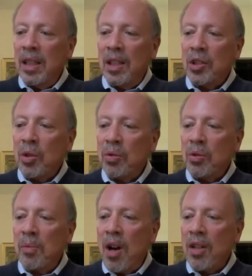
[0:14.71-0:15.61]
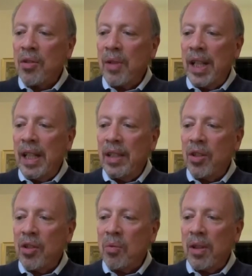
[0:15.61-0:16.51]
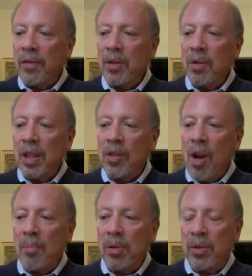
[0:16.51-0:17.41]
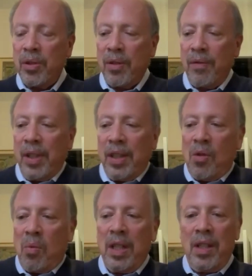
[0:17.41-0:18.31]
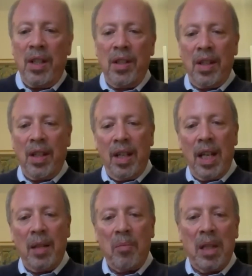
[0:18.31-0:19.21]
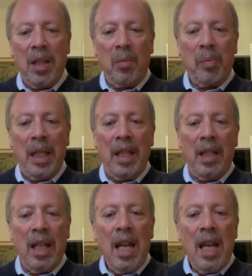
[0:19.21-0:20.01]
short remarks really just with a few examples of things we did at BLP